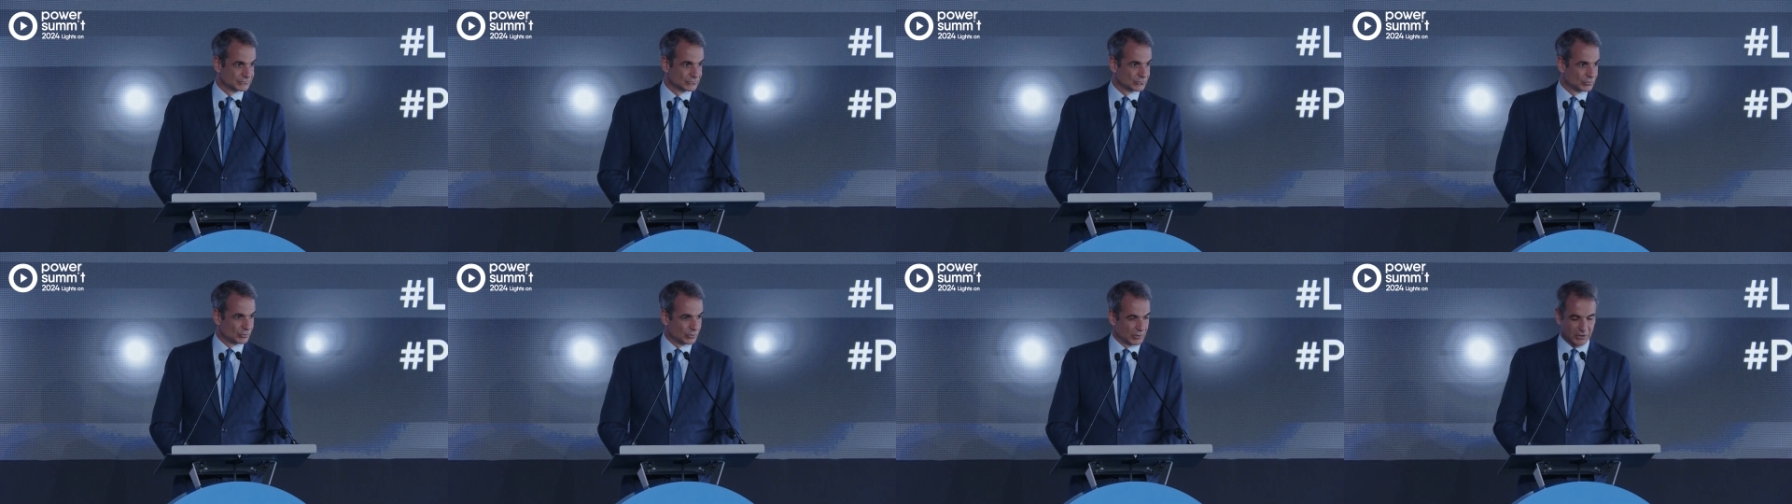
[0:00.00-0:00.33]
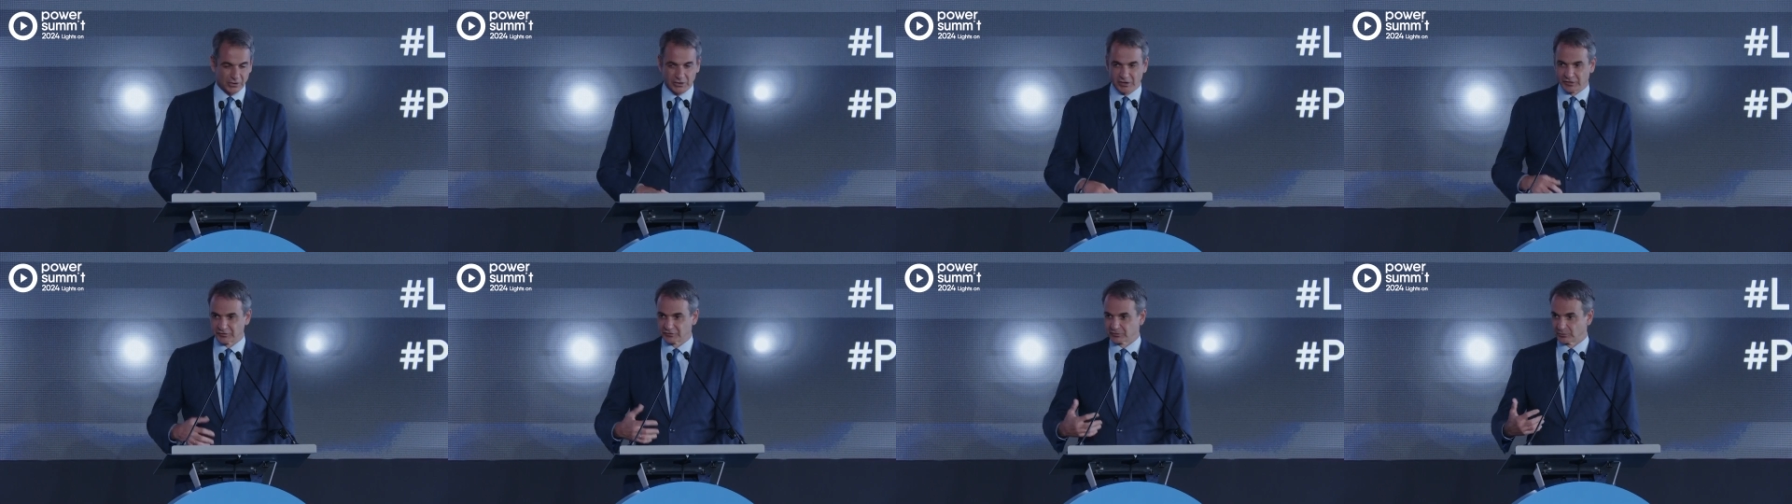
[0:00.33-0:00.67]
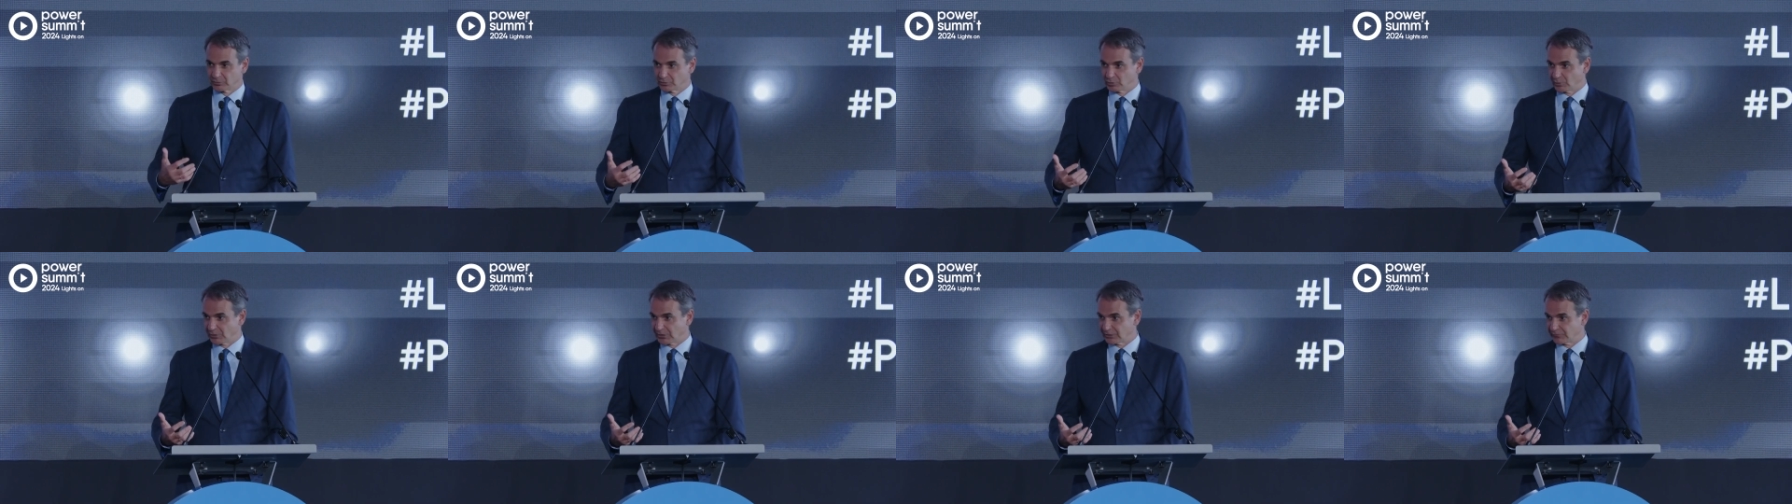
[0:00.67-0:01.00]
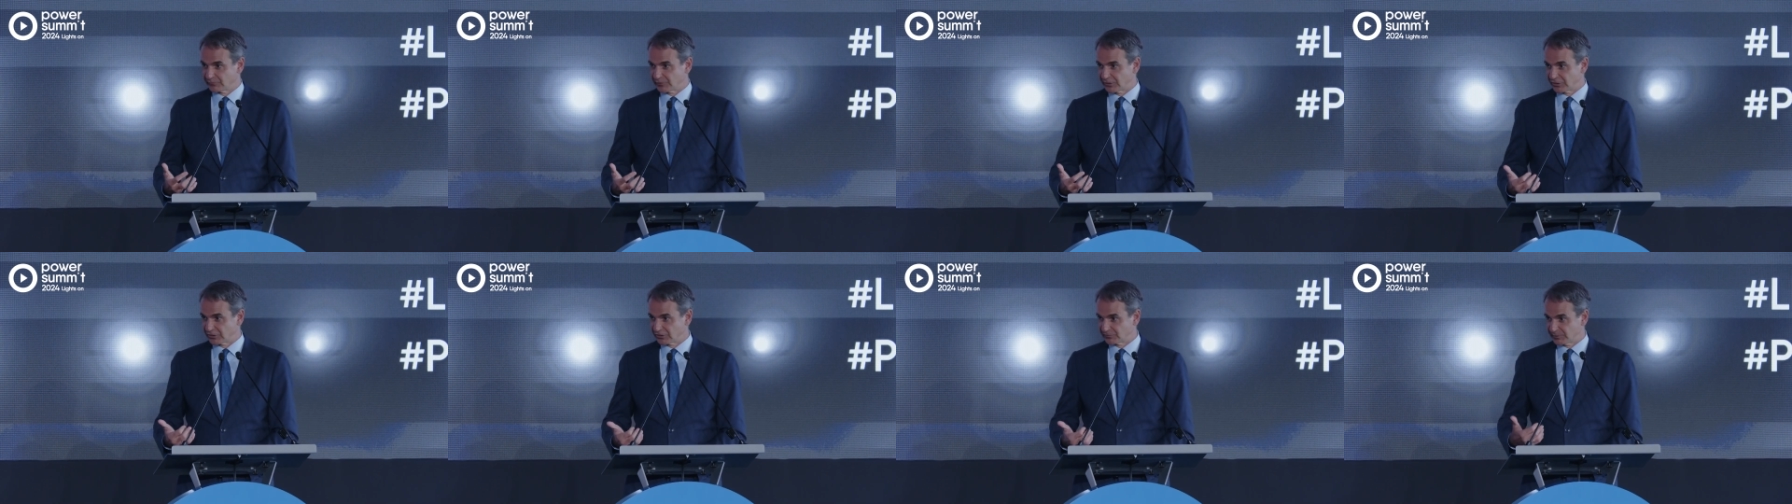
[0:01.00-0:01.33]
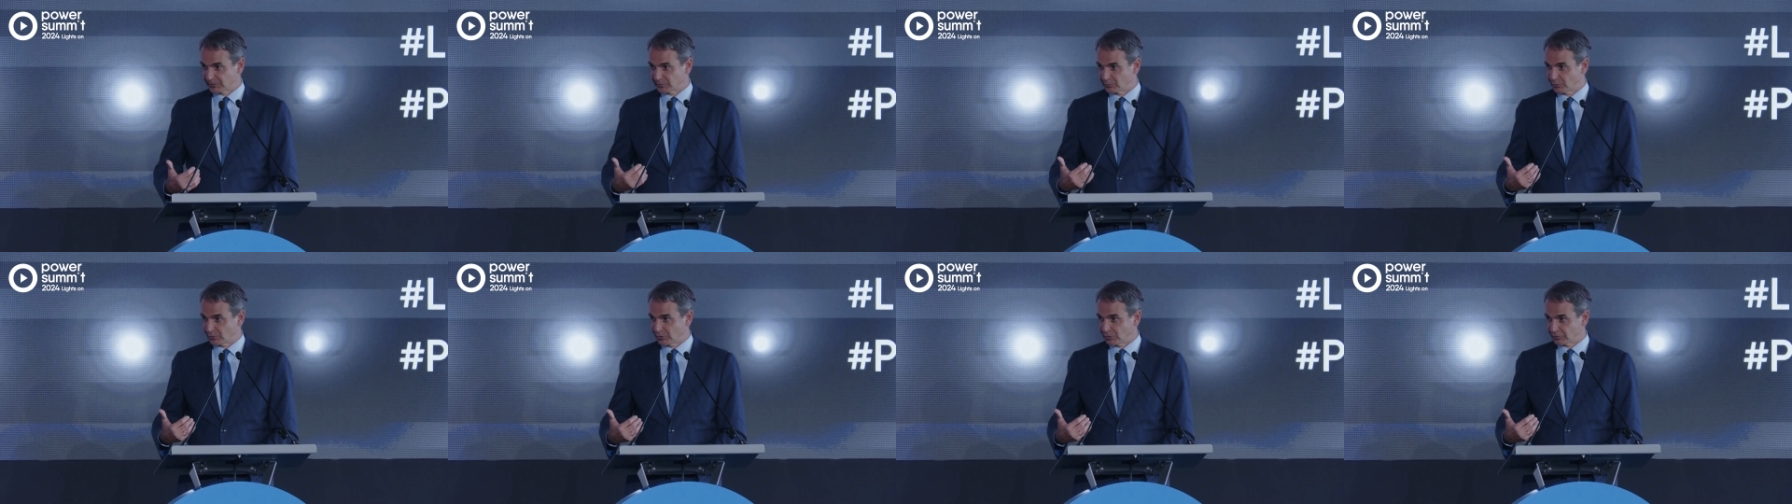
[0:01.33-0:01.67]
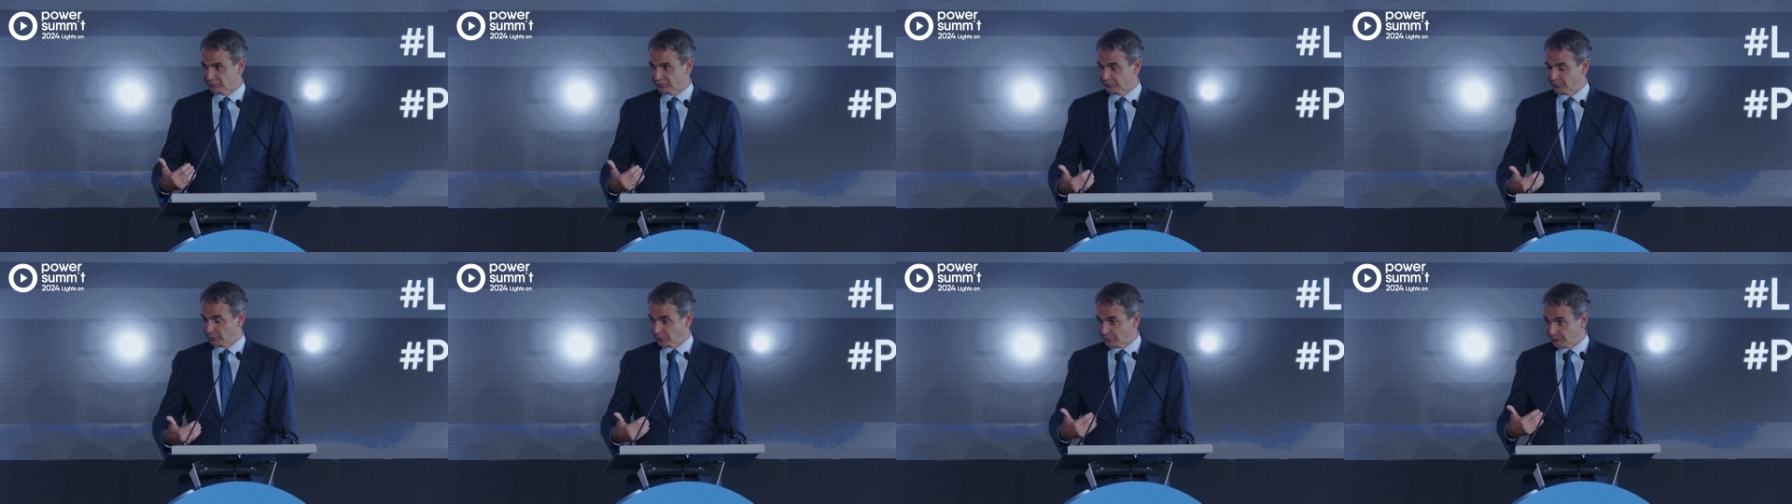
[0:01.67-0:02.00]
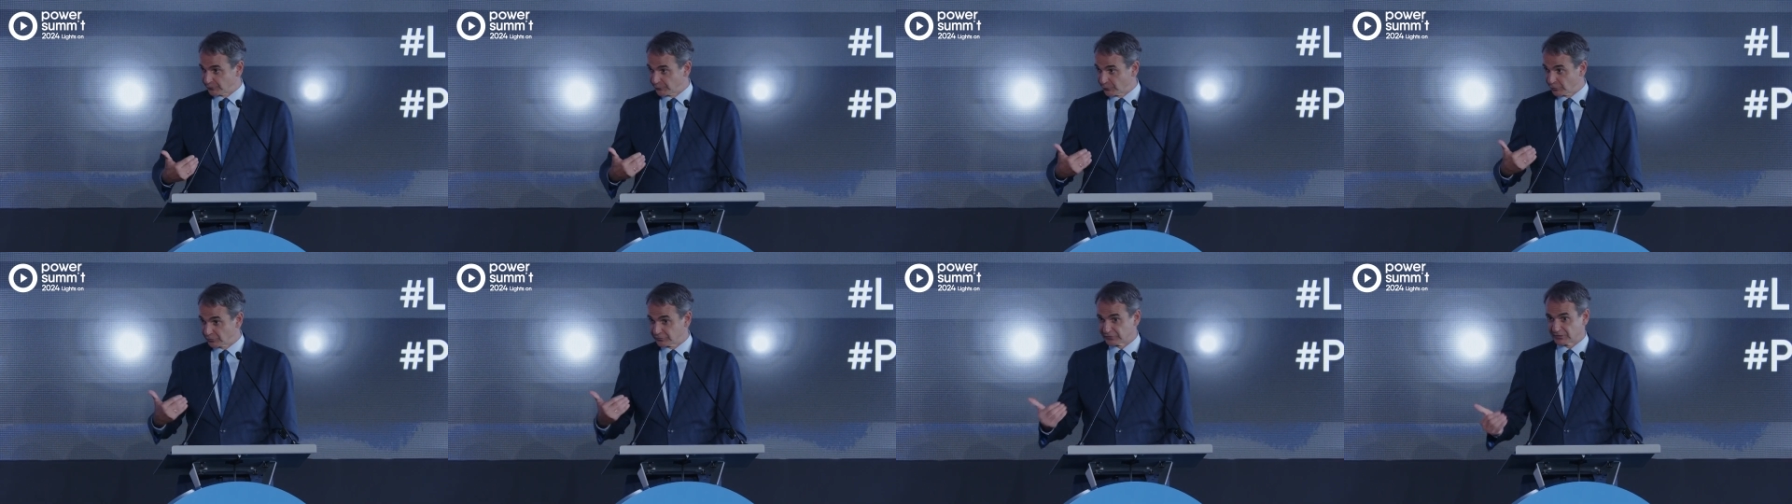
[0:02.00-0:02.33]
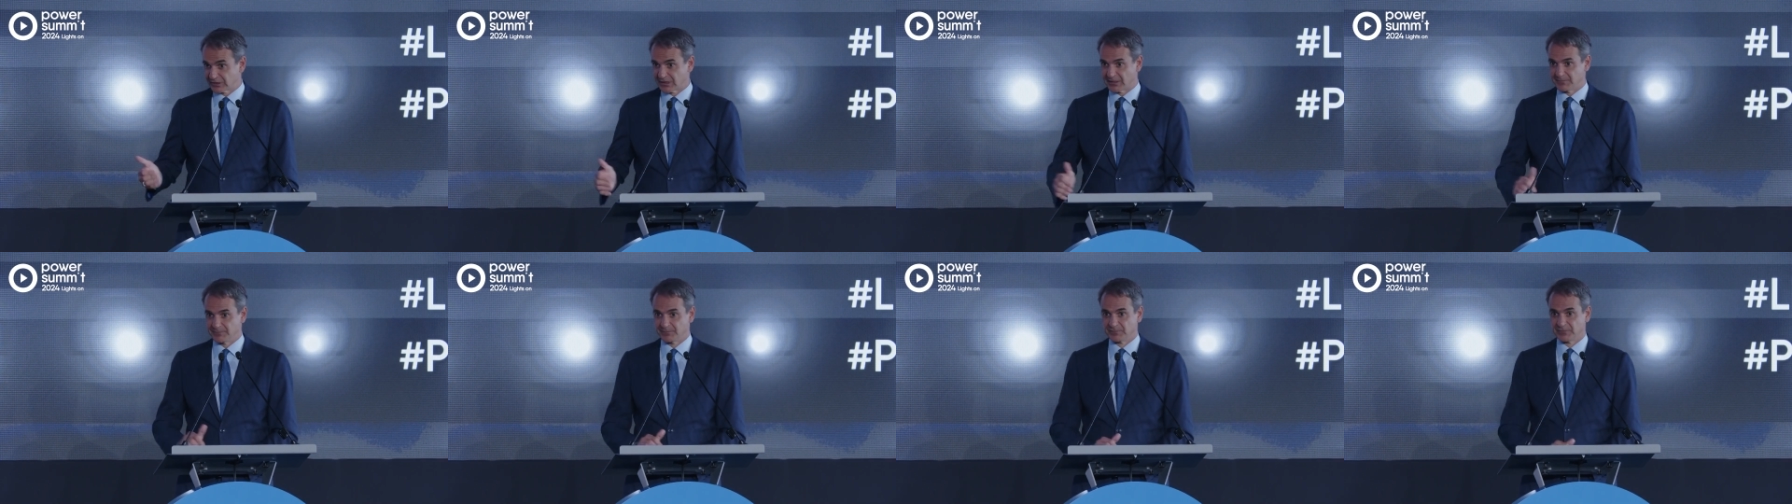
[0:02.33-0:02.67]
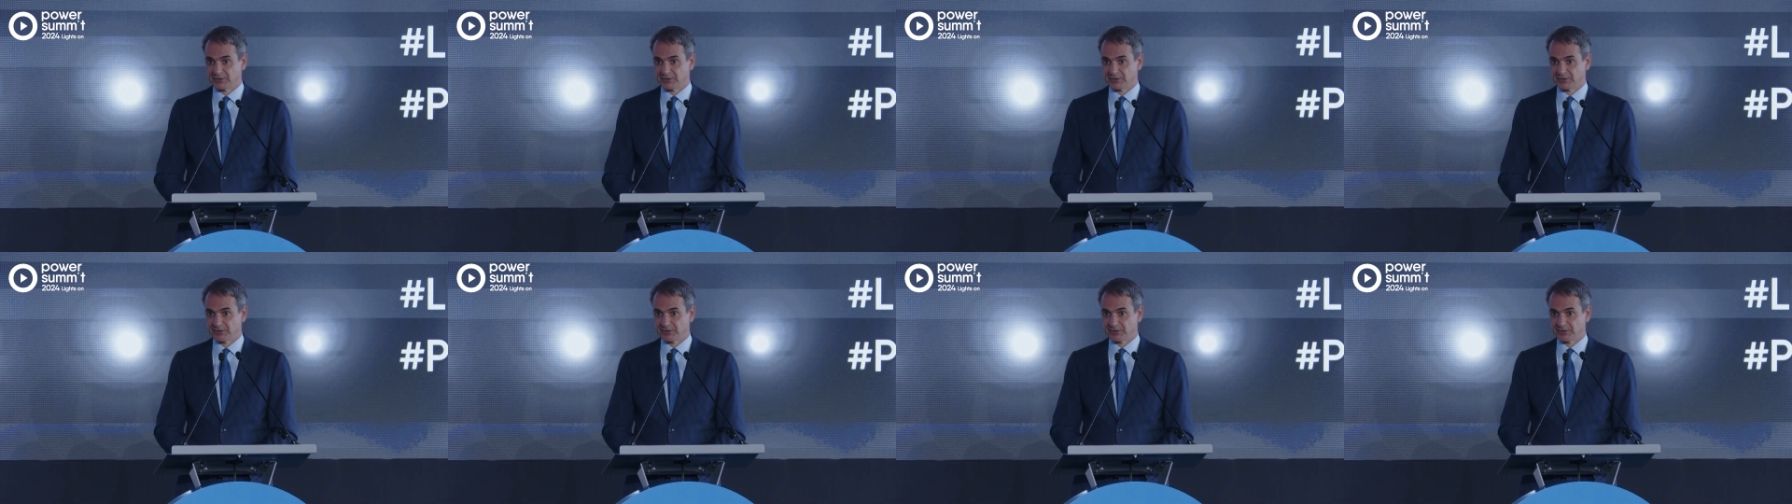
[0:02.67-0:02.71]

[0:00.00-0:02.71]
We're accustomed to wildfires, but we also, for the first time,